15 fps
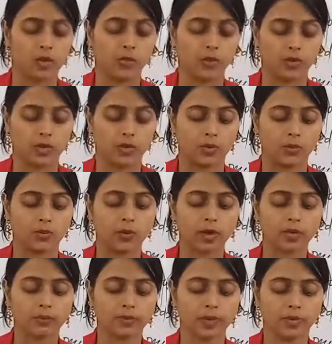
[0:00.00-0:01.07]
Well,
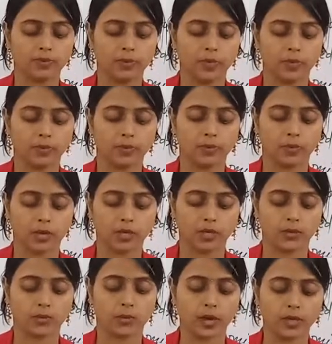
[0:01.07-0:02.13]
what made people
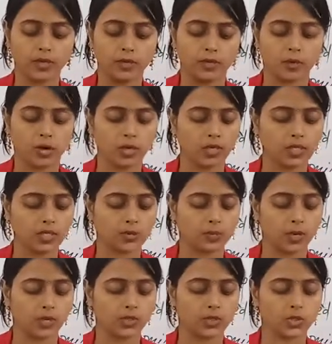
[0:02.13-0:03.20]
wonder why you always
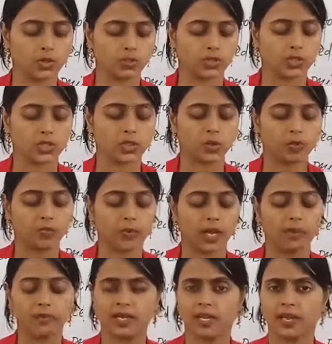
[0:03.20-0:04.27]
want to be so
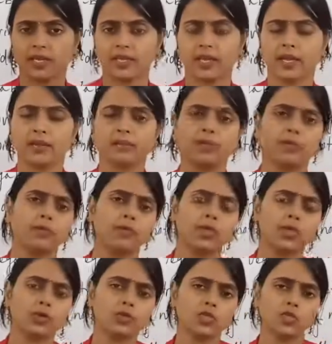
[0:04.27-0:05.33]
private-like, and people
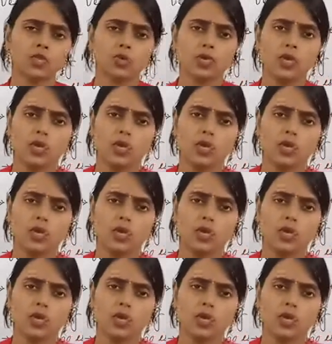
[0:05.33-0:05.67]
are also